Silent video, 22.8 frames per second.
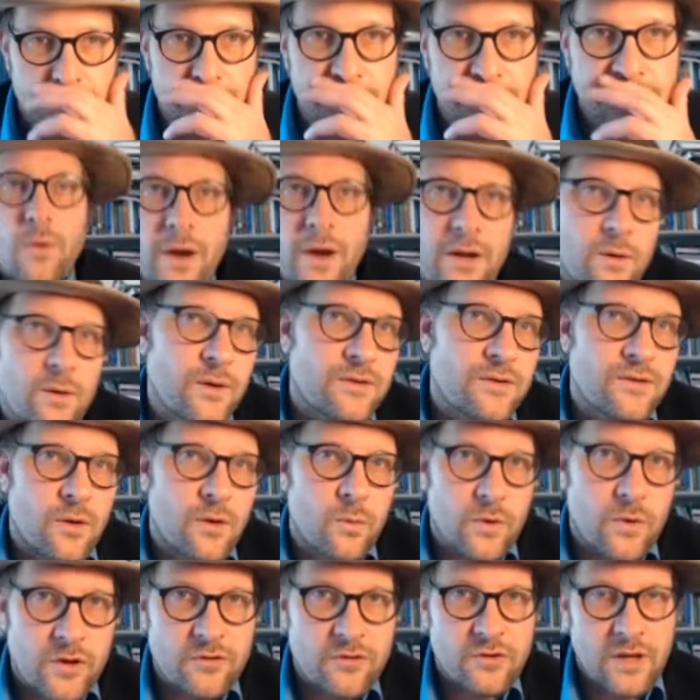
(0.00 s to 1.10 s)
The
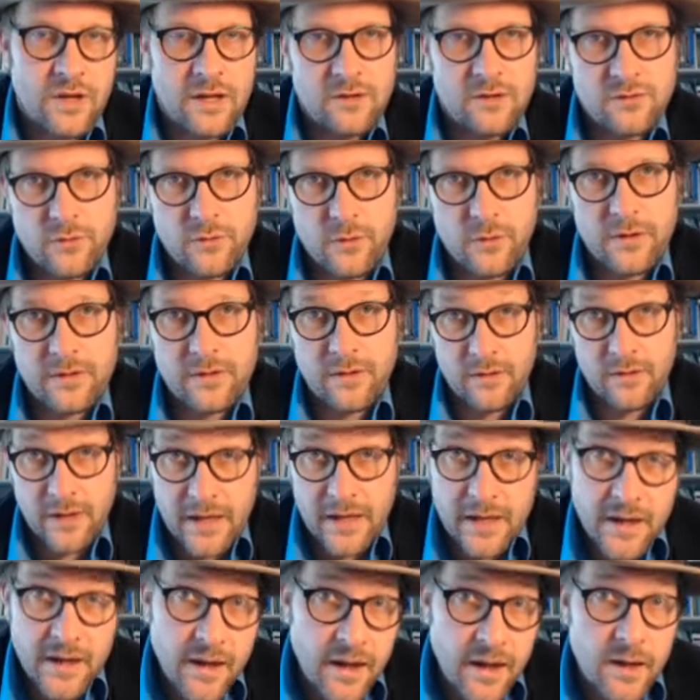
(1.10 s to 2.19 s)
crinoids originated during the
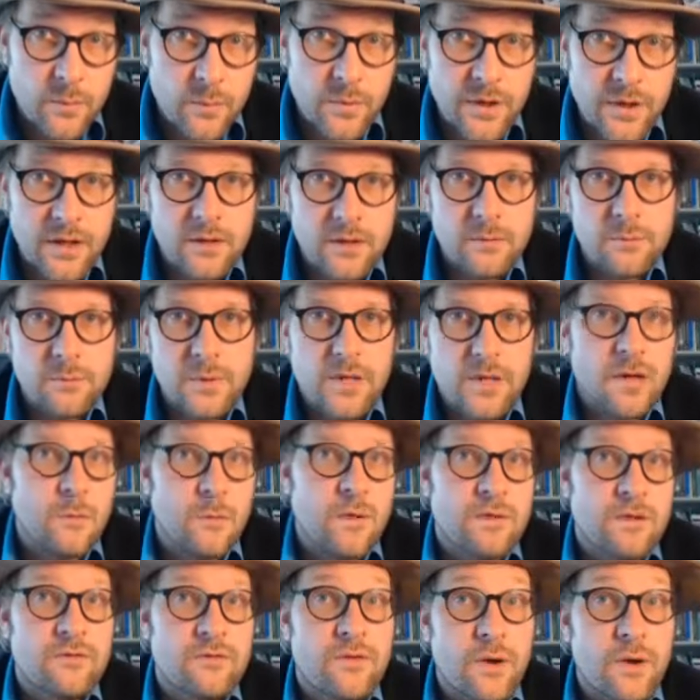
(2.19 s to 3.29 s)
late Cambrian,
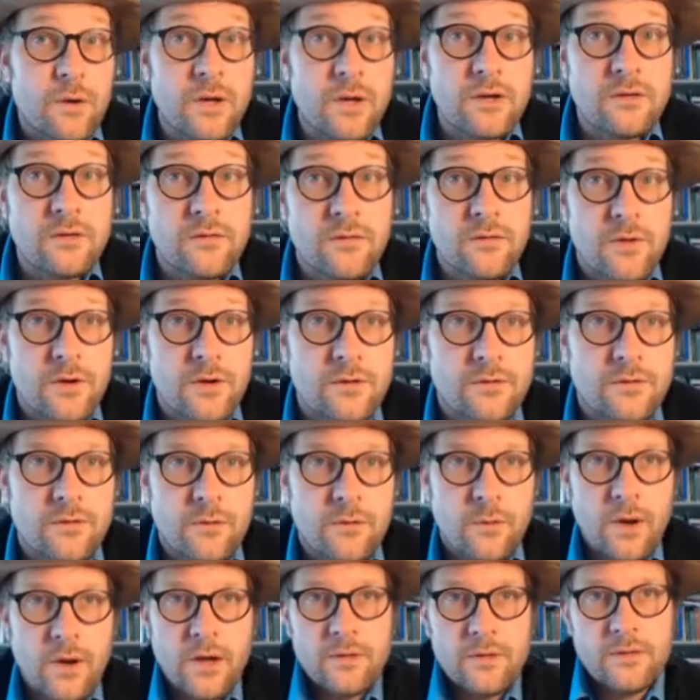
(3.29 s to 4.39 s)
becoming very diverse
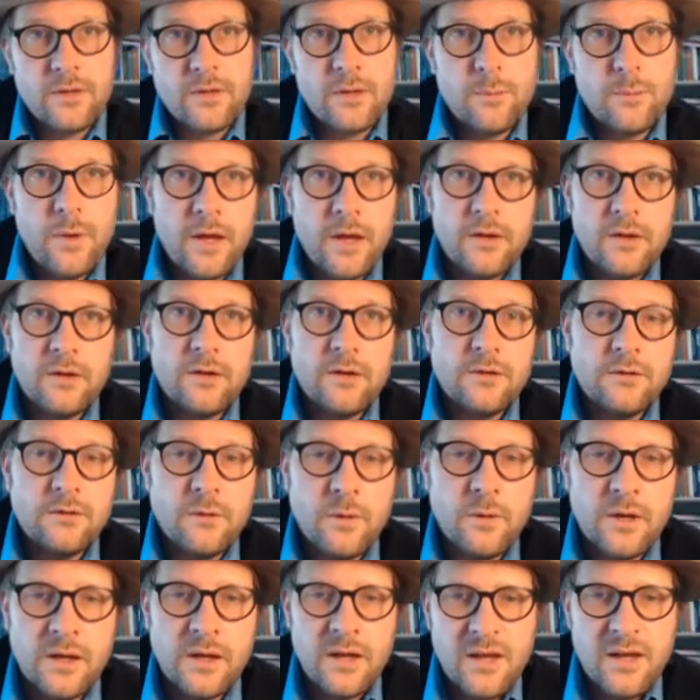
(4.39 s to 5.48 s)
throughout the
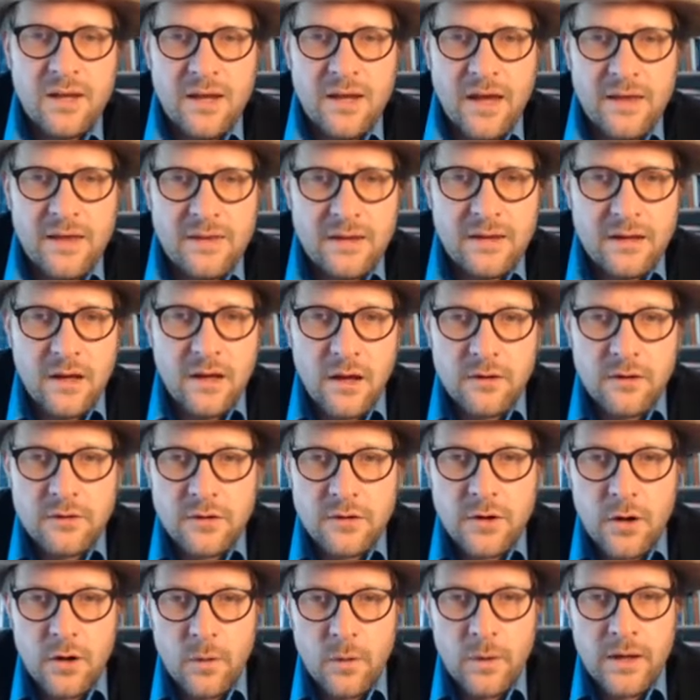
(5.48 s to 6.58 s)
Paleozoic, and then
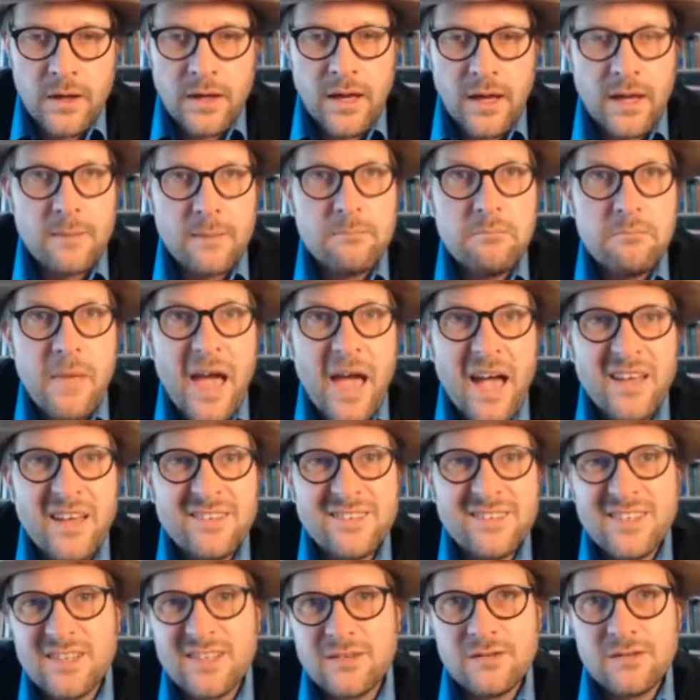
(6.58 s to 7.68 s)
undergoing a
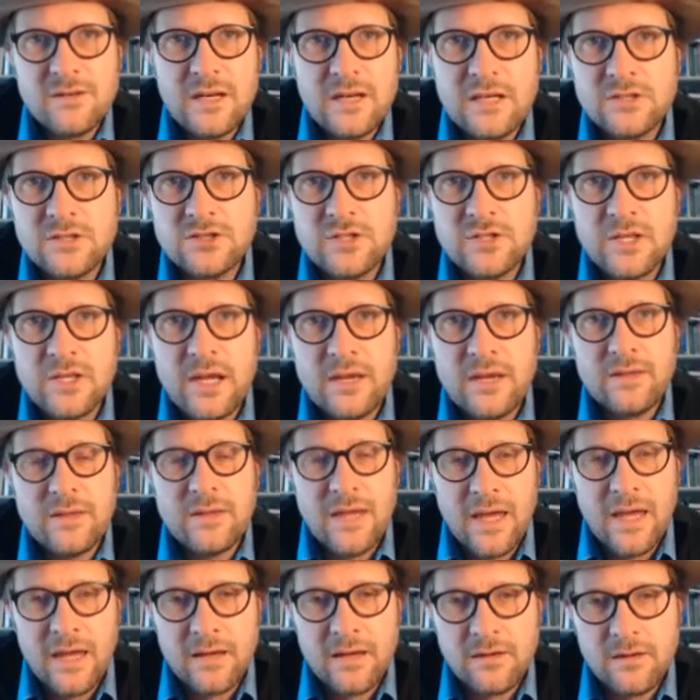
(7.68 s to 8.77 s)
mass extinction at
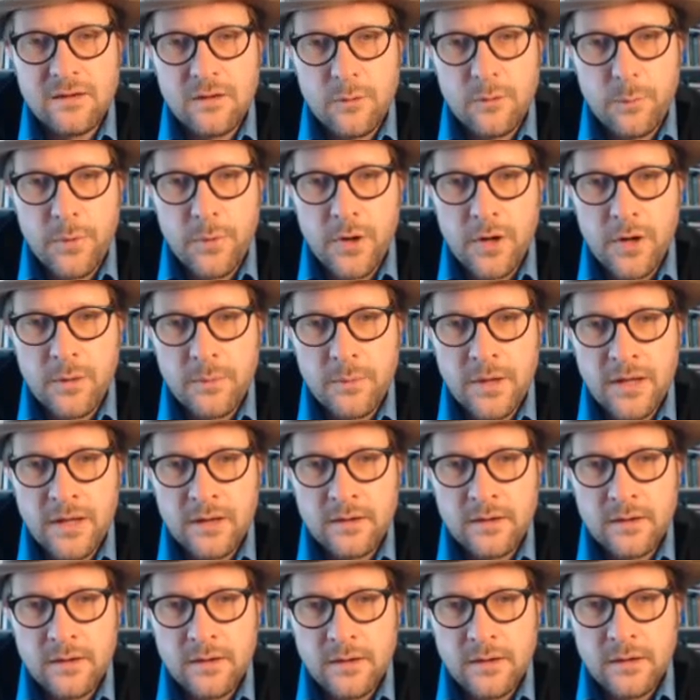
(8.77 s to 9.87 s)
the end of the
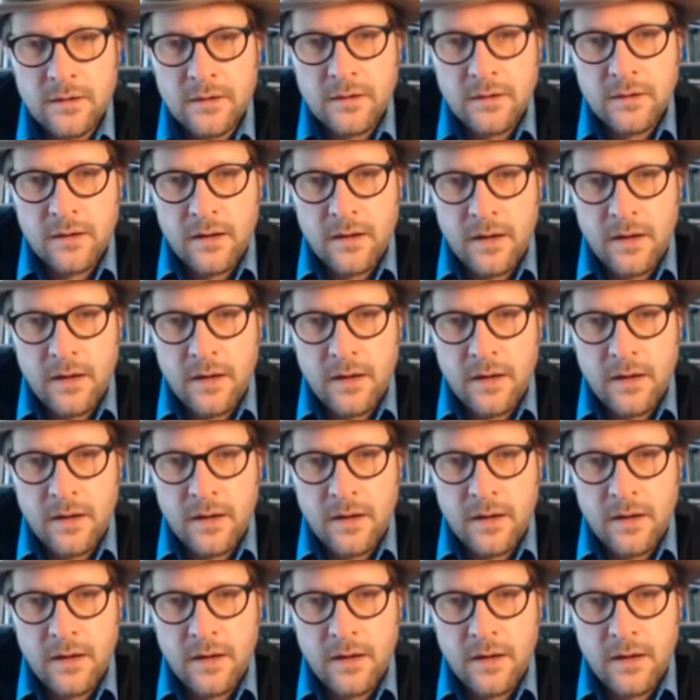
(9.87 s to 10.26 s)
Permian,